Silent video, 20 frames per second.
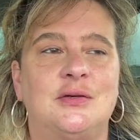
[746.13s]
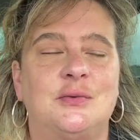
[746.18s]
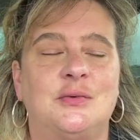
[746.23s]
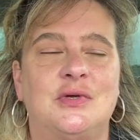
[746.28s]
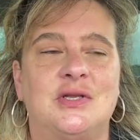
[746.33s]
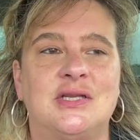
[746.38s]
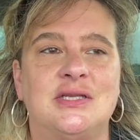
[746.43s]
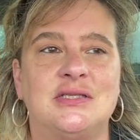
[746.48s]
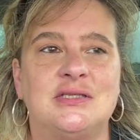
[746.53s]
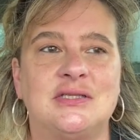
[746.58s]

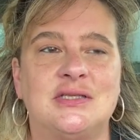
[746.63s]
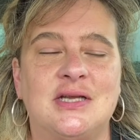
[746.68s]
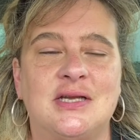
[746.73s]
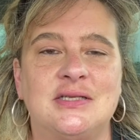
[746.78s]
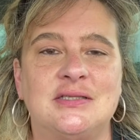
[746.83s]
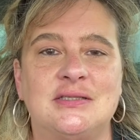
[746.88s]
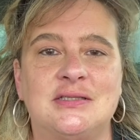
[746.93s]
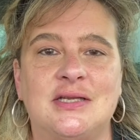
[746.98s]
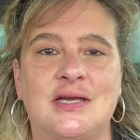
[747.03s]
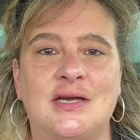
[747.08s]
When it's
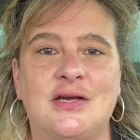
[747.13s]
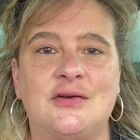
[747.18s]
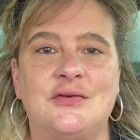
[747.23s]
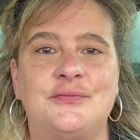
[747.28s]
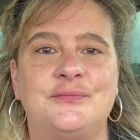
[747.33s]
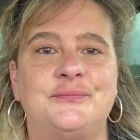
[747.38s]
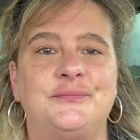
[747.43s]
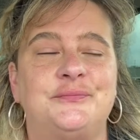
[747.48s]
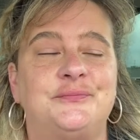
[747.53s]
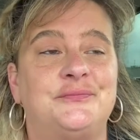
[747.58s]
nice out,
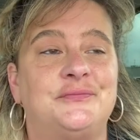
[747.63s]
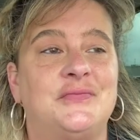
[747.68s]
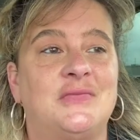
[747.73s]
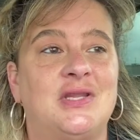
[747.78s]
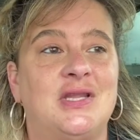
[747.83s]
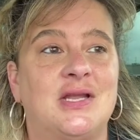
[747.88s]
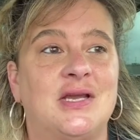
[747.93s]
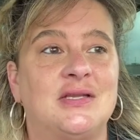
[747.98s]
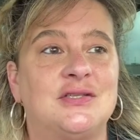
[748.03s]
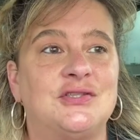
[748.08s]

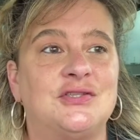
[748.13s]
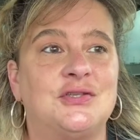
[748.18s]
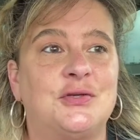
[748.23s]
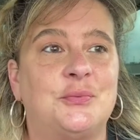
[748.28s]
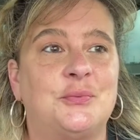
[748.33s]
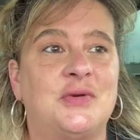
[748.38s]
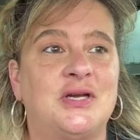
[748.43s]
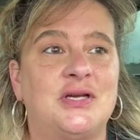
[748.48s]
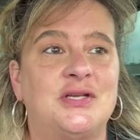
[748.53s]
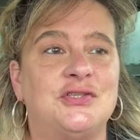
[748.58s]
not so
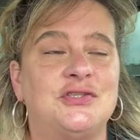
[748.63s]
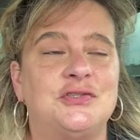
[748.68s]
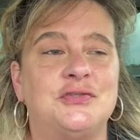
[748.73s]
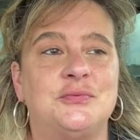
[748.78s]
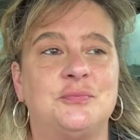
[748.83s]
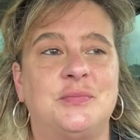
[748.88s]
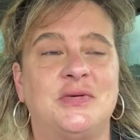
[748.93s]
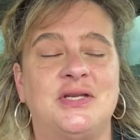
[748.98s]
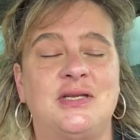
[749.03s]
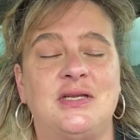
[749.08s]
much.
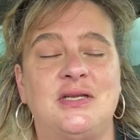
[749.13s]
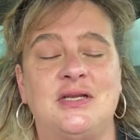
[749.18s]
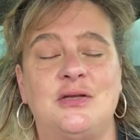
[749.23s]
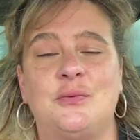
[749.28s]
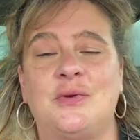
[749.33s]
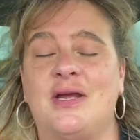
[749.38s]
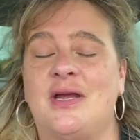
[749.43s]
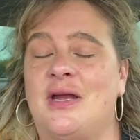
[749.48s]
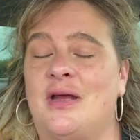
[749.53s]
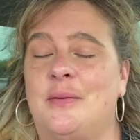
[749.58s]
But
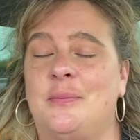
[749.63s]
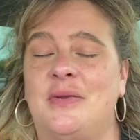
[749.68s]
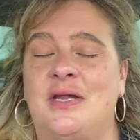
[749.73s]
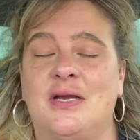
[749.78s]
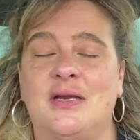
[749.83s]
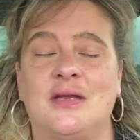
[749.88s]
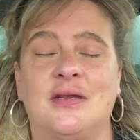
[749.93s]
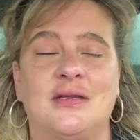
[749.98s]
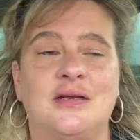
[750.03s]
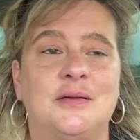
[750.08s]
anyway, I'm
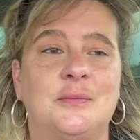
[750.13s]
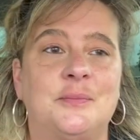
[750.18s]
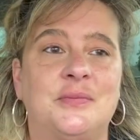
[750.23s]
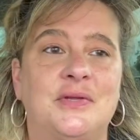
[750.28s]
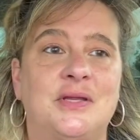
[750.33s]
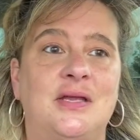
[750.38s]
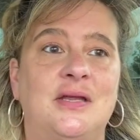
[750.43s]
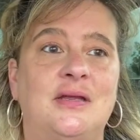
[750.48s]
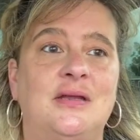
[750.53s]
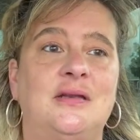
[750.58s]
not gonna
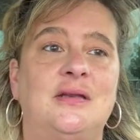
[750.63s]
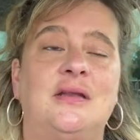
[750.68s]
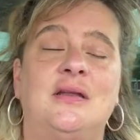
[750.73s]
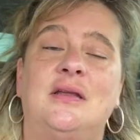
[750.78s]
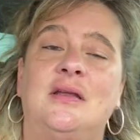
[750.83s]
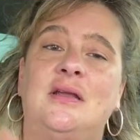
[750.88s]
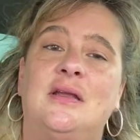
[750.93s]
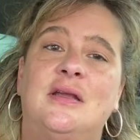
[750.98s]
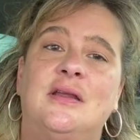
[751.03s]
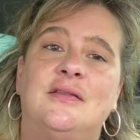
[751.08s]
complain.
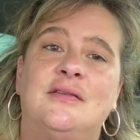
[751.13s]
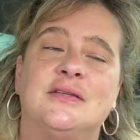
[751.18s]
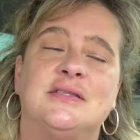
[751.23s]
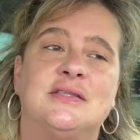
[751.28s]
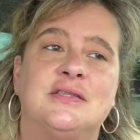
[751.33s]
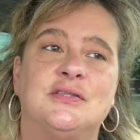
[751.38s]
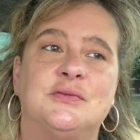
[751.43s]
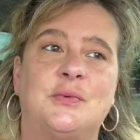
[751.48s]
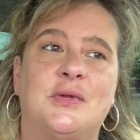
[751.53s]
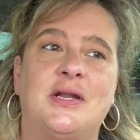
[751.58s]

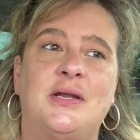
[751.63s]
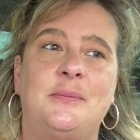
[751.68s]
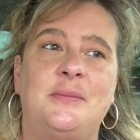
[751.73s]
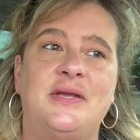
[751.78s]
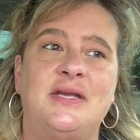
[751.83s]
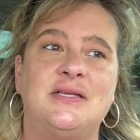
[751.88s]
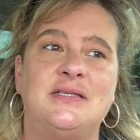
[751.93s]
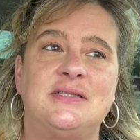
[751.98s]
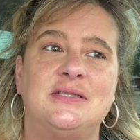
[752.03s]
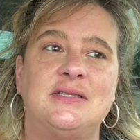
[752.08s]
This is what I
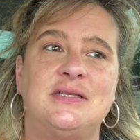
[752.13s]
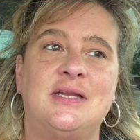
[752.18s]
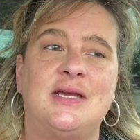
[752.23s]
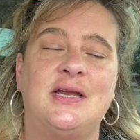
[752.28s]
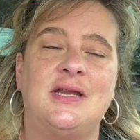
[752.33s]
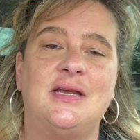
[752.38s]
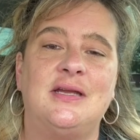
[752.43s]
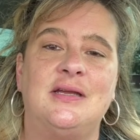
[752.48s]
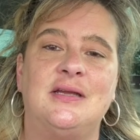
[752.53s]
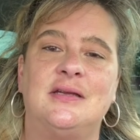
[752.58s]
made
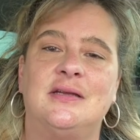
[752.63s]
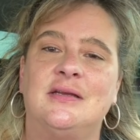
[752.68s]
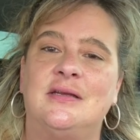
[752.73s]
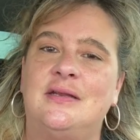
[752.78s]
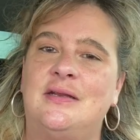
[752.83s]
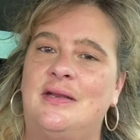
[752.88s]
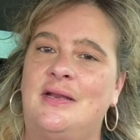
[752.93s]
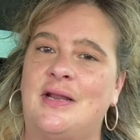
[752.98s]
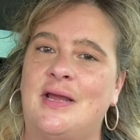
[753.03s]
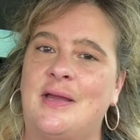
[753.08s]
today.
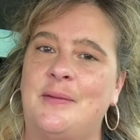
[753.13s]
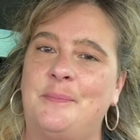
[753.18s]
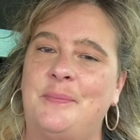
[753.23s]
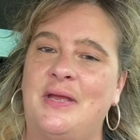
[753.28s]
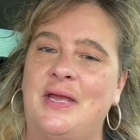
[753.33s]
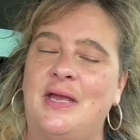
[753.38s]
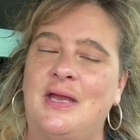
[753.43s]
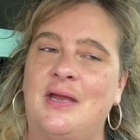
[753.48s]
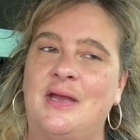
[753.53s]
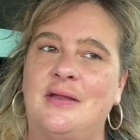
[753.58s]
Not
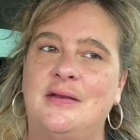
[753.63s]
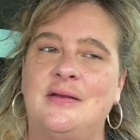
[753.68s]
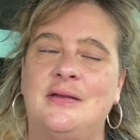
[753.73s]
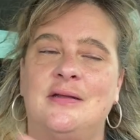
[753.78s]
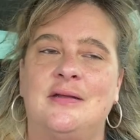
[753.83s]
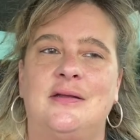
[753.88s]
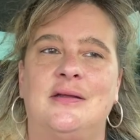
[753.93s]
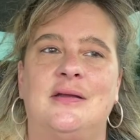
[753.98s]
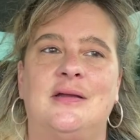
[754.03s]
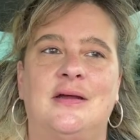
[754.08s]
bad.
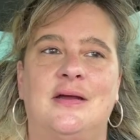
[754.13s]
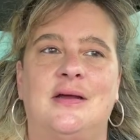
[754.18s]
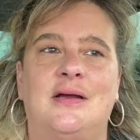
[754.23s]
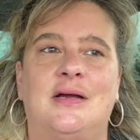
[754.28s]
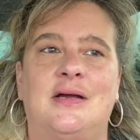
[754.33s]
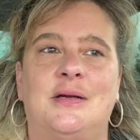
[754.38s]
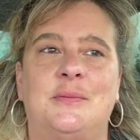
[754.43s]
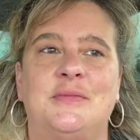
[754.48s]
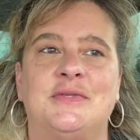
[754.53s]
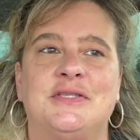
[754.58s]

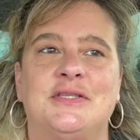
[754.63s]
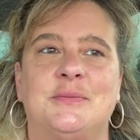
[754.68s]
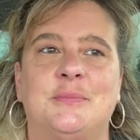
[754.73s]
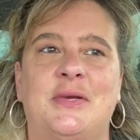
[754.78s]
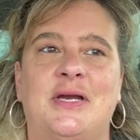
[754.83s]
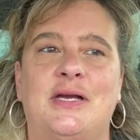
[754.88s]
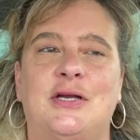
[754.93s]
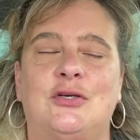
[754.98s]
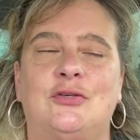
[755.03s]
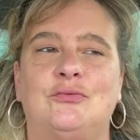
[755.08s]
Um, it's
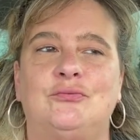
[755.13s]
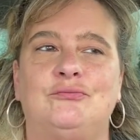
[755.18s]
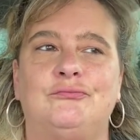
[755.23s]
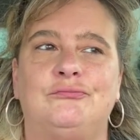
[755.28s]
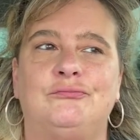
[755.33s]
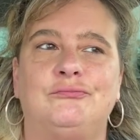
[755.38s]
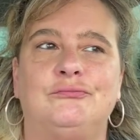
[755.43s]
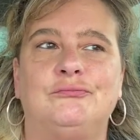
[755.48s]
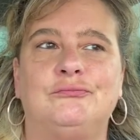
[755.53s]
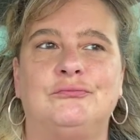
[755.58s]
about
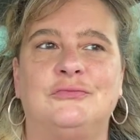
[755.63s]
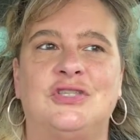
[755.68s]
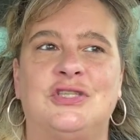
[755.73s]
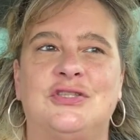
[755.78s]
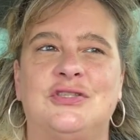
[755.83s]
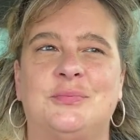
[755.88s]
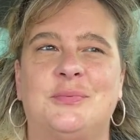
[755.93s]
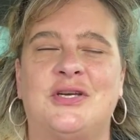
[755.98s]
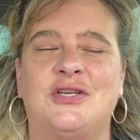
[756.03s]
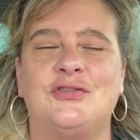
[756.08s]

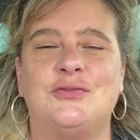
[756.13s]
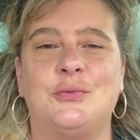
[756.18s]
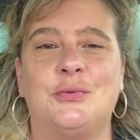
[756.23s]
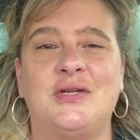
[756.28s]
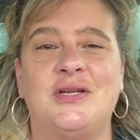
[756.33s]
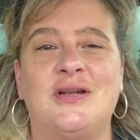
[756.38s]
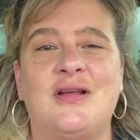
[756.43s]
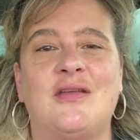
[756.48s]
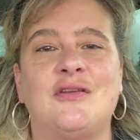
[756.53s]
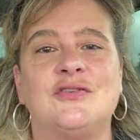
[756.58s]
it's about
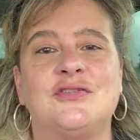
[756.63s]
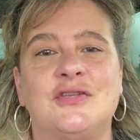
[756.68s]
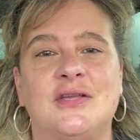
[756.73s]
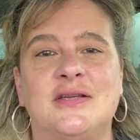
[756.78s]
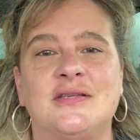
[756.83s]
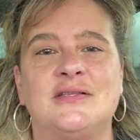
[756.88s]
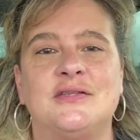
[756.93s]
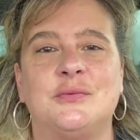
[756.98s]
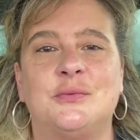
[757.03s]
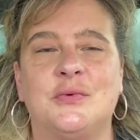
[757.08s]
$20
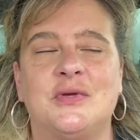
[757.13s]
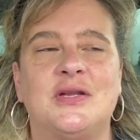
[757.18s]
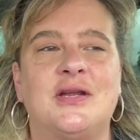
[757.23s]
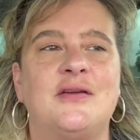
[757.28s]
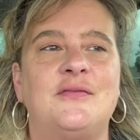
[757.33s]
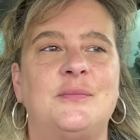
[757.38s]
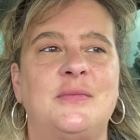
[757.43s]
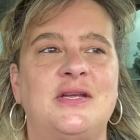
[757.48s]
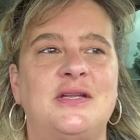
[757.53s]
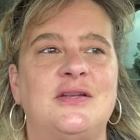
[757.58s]
less than what
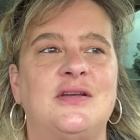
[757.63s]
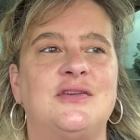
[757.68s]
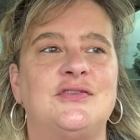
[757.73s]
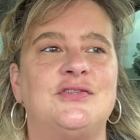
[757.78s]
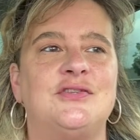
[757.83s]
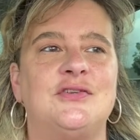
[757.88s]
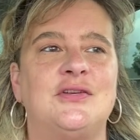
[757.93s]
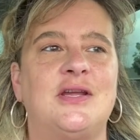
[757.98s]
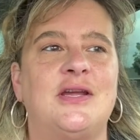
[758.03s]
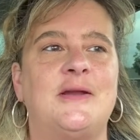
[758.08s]
I've made
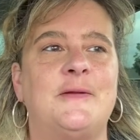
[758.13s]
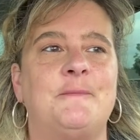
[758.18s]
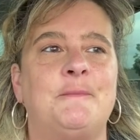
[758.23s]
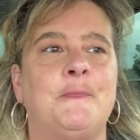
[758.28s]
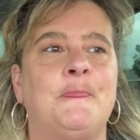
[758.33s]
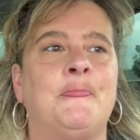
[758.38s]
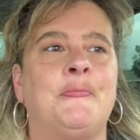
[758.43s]
yesterday.